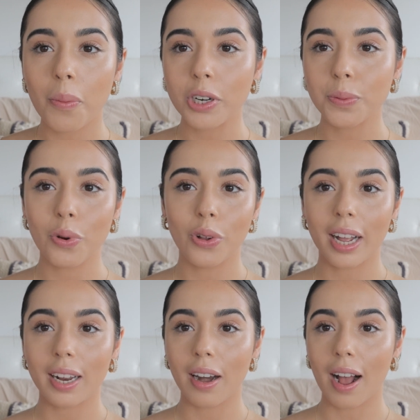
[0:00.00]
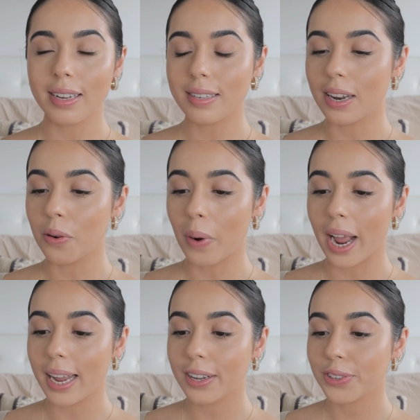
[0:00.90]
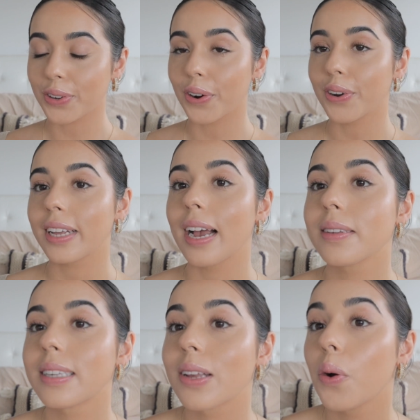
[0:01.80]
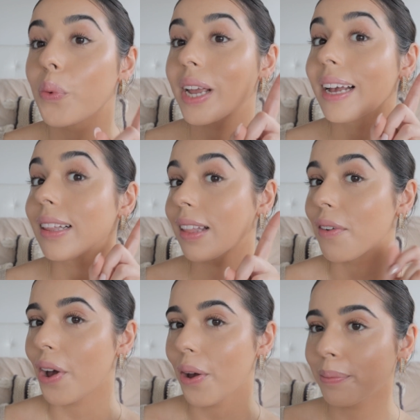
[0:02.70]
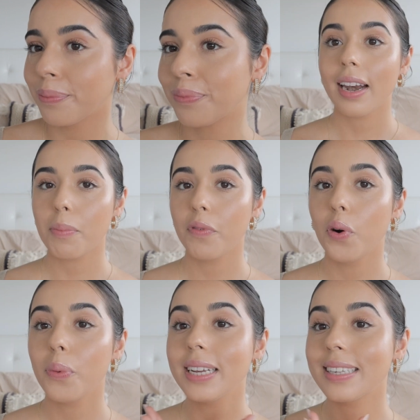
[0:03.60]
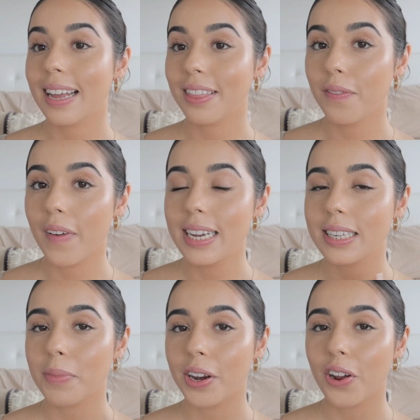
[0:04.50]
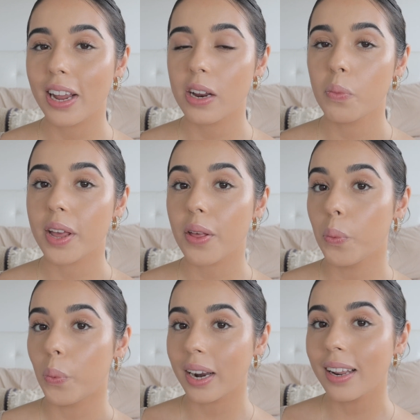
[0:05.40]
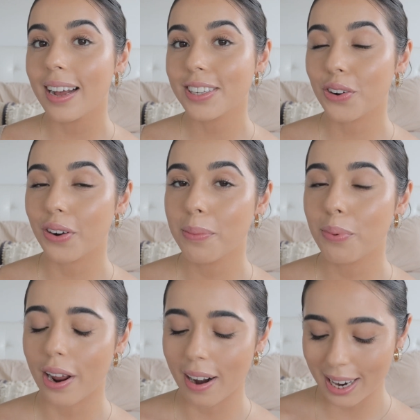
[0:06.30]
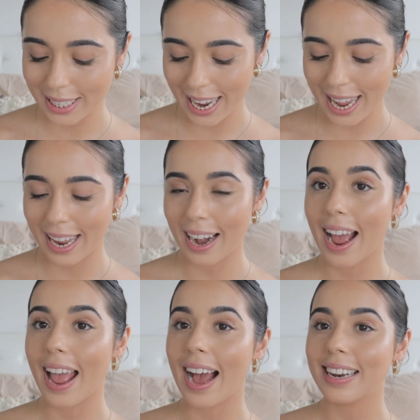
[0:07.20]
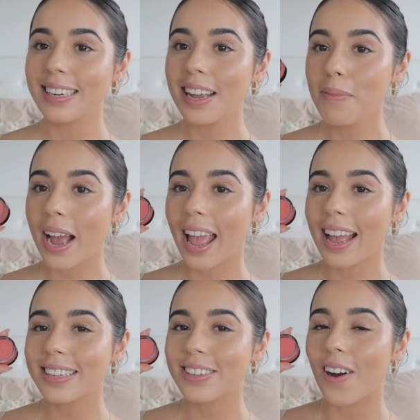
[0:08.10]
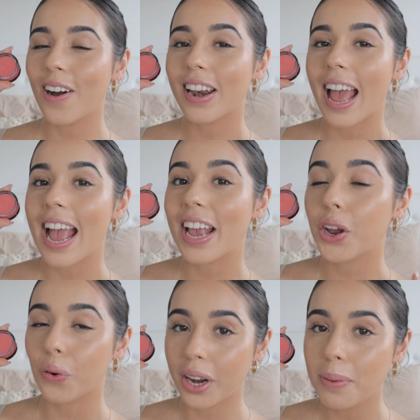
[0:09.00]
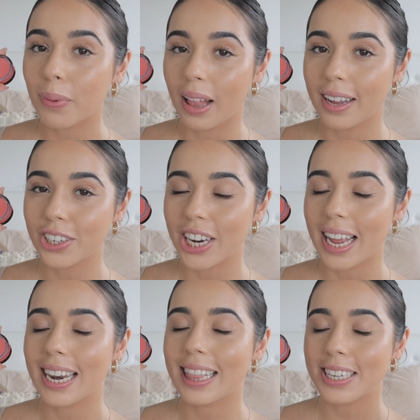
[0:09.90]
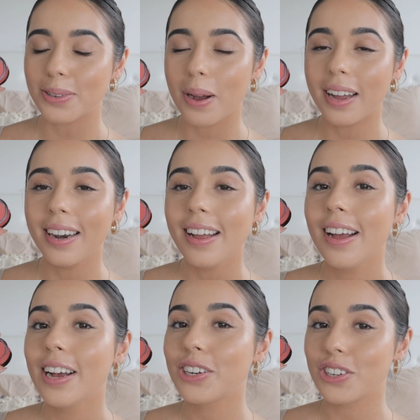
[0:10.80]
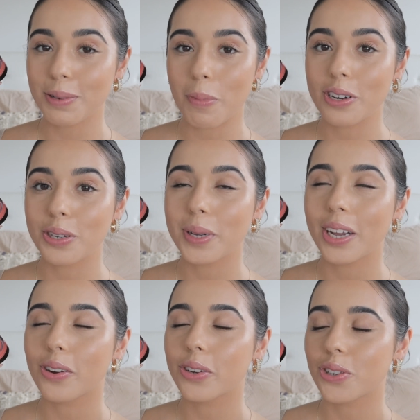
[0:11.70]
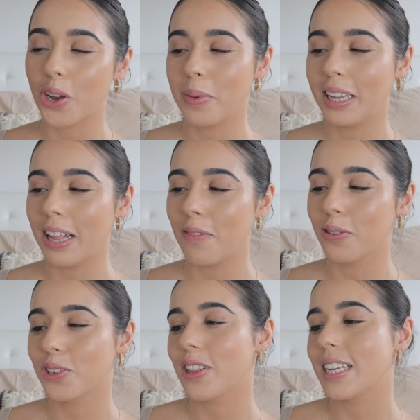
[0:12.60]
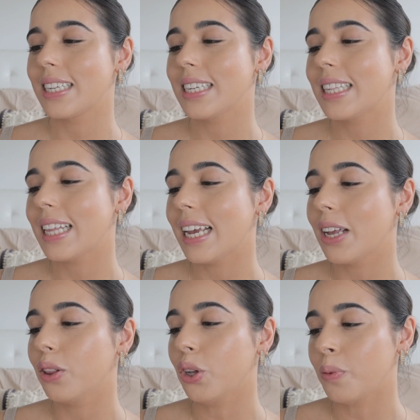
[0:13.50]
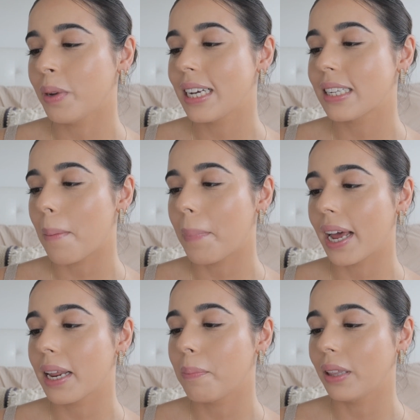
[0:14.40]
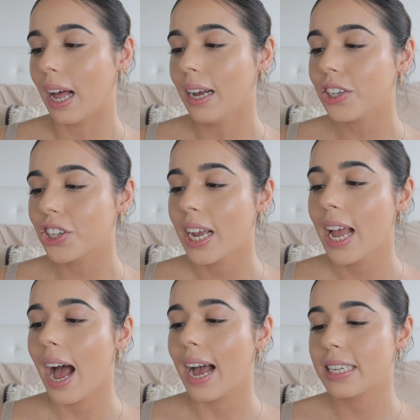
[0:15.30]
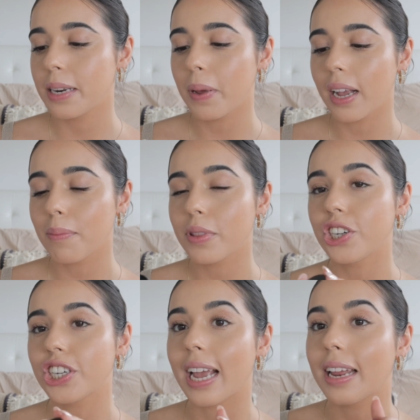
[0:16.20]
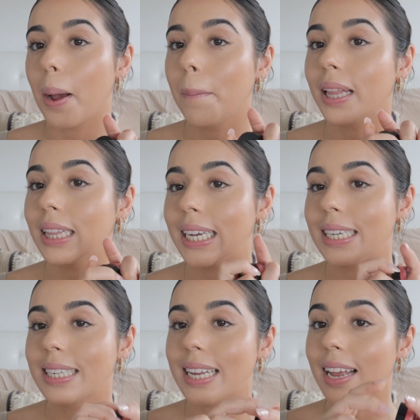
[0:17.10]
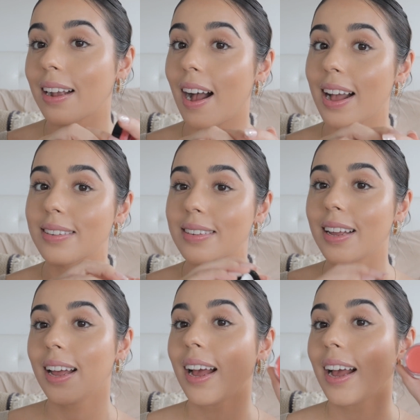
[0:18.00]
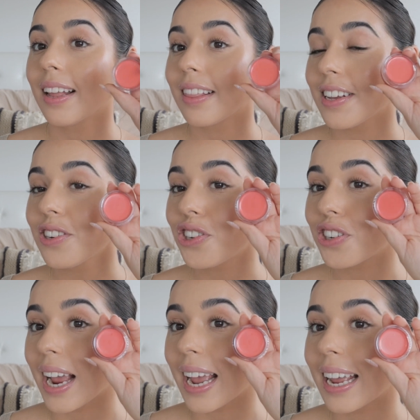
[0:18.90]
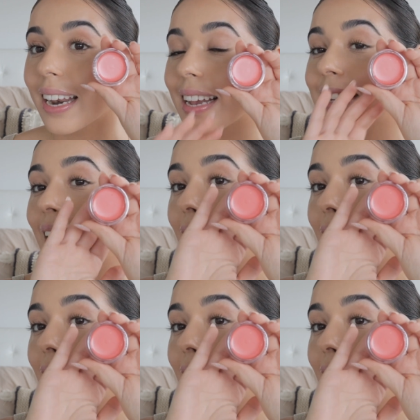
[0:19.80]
so much more like nice and awake. So yes, we love her. Now before we set the face, I'm going to go in with one last cream product, and I had to get my hands on a cream blush, and this one just spoke to me on so many levels. So this is the Luminous Putty Blush. I did pick up the shade Belize, and guys, this shade is